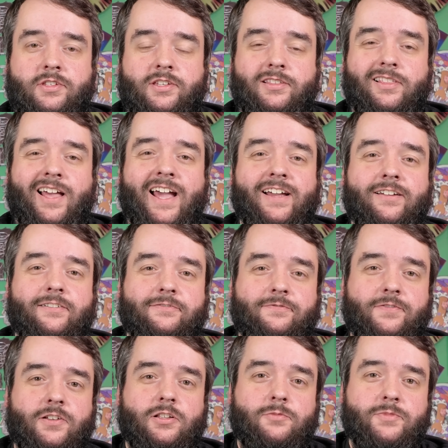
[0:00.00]
the lack of
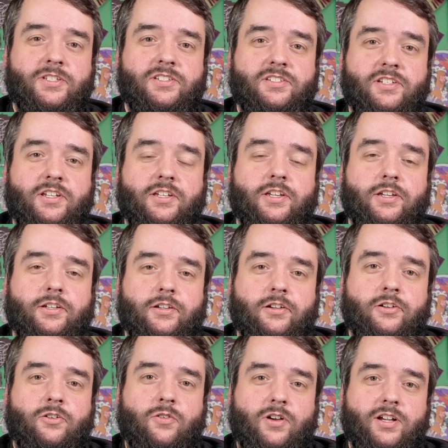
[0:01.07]
filament syncing
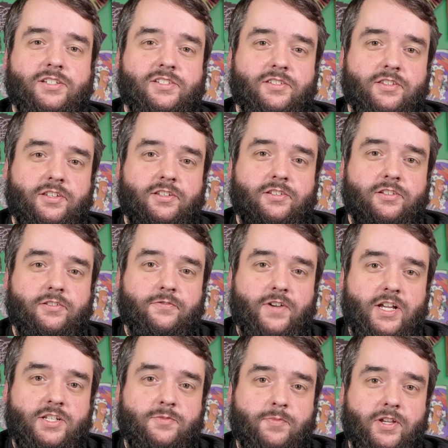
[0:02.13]
across the
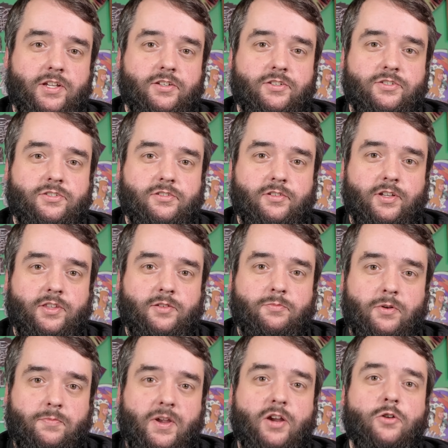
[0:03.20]
device page and the
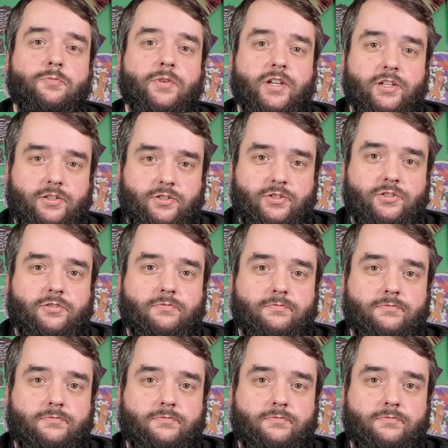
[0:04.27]
prepare page.